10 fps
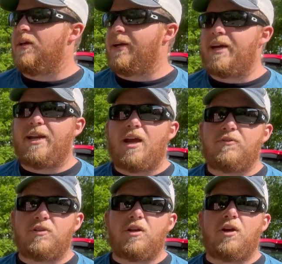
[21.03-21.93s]
I kind of have
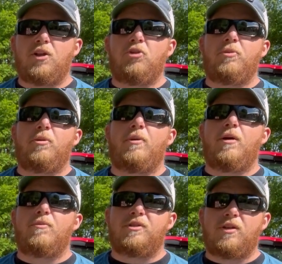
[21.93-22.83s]
to tell you a little bit about
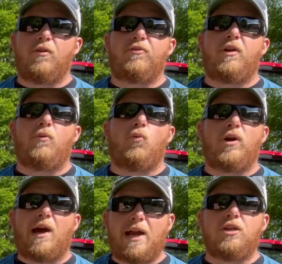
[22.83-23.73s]
myself and
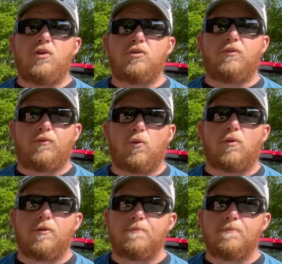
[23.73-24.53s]
what I use it for.